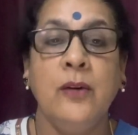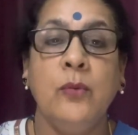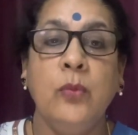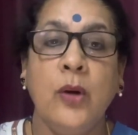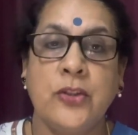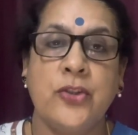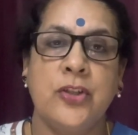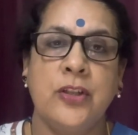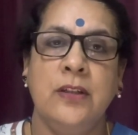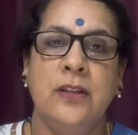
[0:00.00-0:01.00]

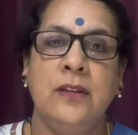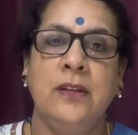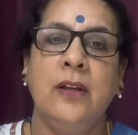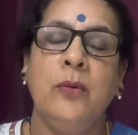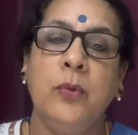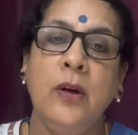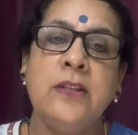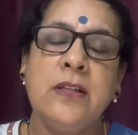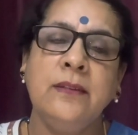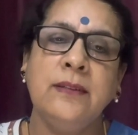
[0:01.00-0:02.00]
Watch. Now,
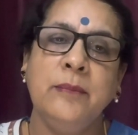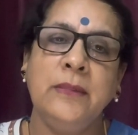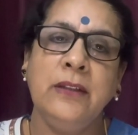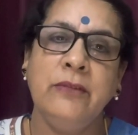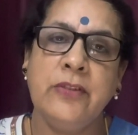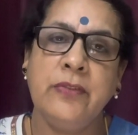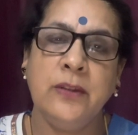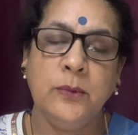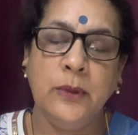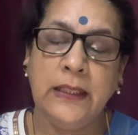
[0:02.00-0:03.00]
watch is something which we
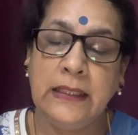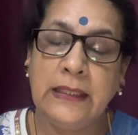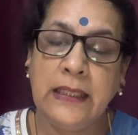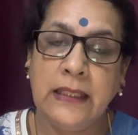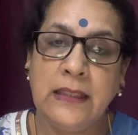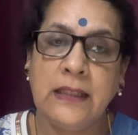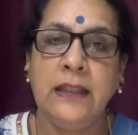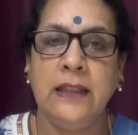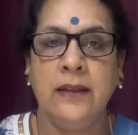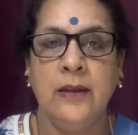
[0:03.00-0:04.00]
do
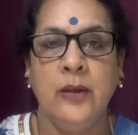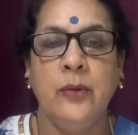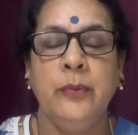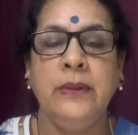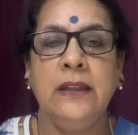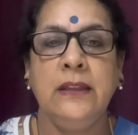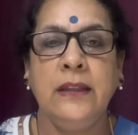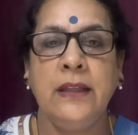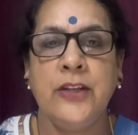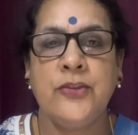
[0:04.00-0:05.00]
intently, with
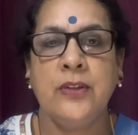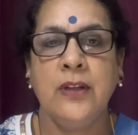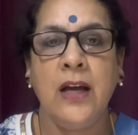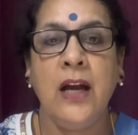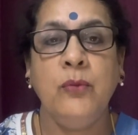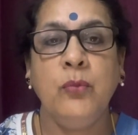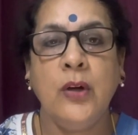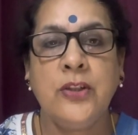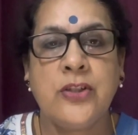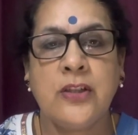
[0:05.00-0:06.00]
intention. I
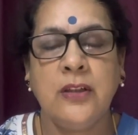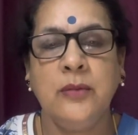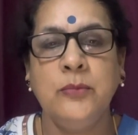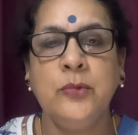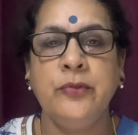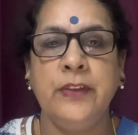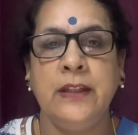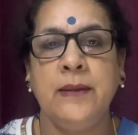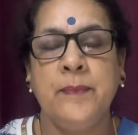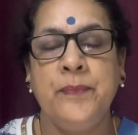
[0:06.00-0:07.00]
watched a movie.
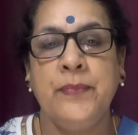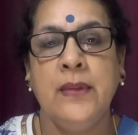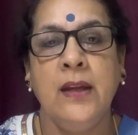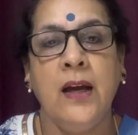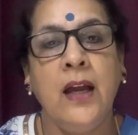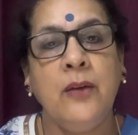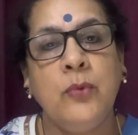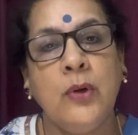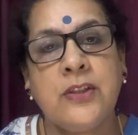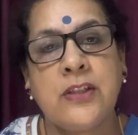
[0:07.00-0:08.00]
I
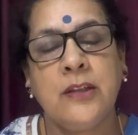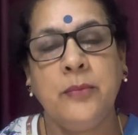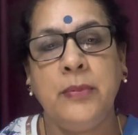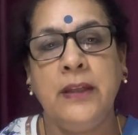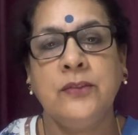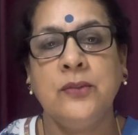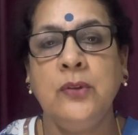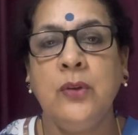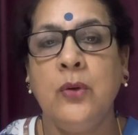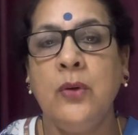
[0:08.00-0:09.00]
watched a play. So
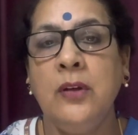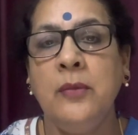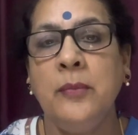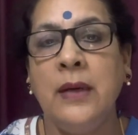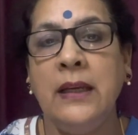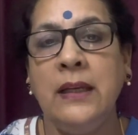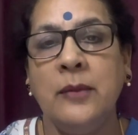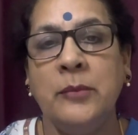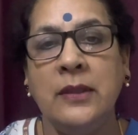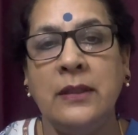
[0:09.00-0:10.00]
all my
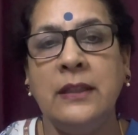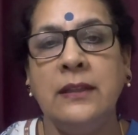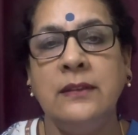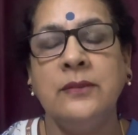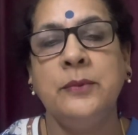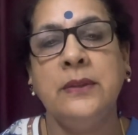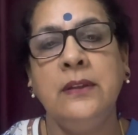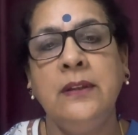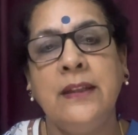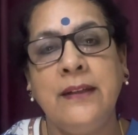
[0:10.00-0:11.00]
abilities
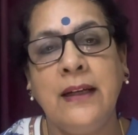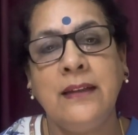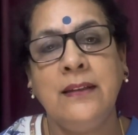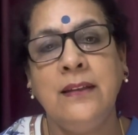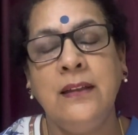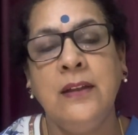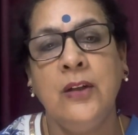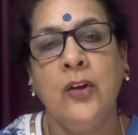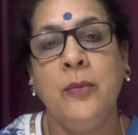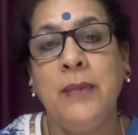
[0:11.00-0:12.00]
were directed,
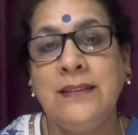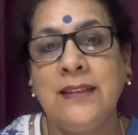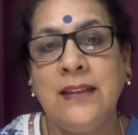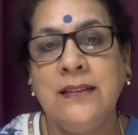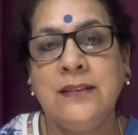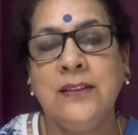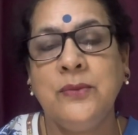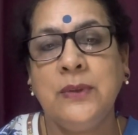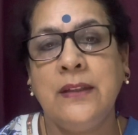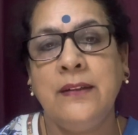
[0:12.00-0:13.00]
or my senses
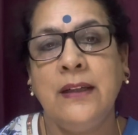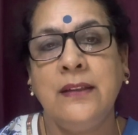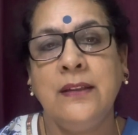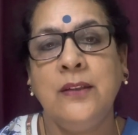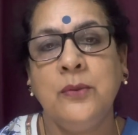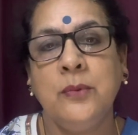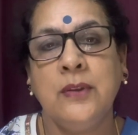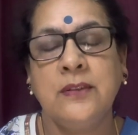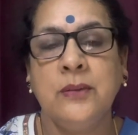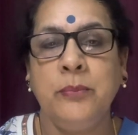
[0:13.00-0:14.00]
were directed
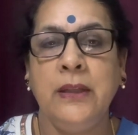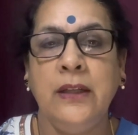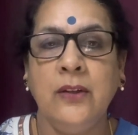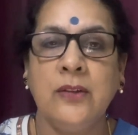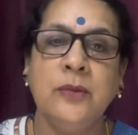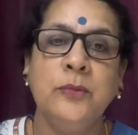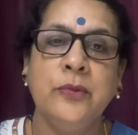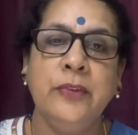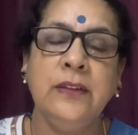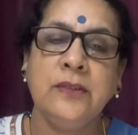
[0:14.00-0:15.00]
towards the play or the
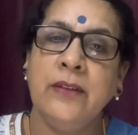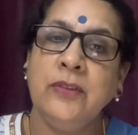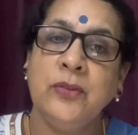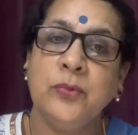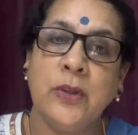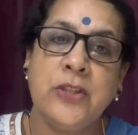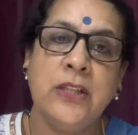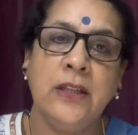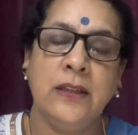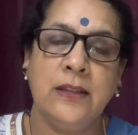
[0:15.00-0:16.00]
movie. So I was
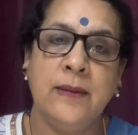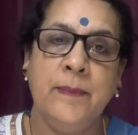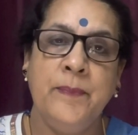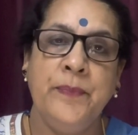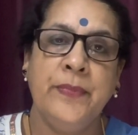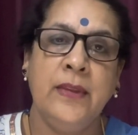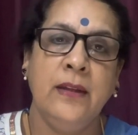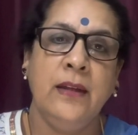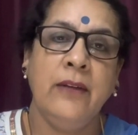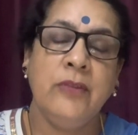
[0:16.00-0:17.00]
watching it.
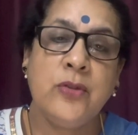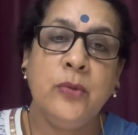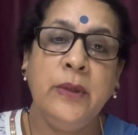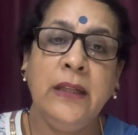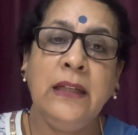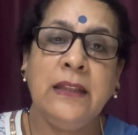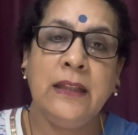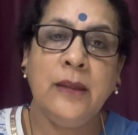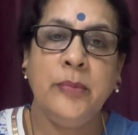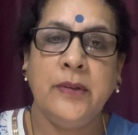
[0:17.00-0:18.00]
I was doing it
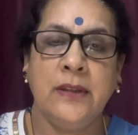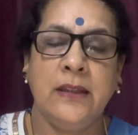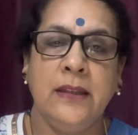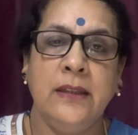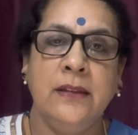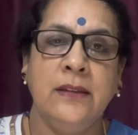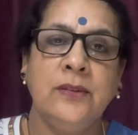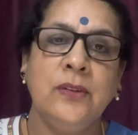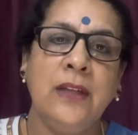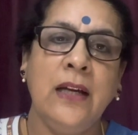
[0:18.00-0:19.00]
deliberately.
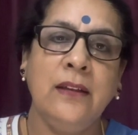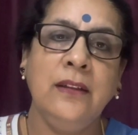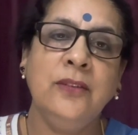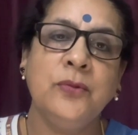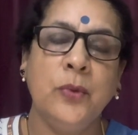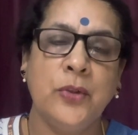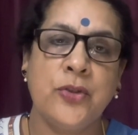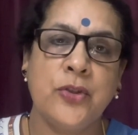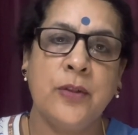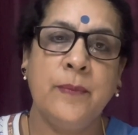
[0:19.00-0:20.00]
So that is
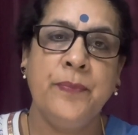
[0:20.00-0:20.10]
watch.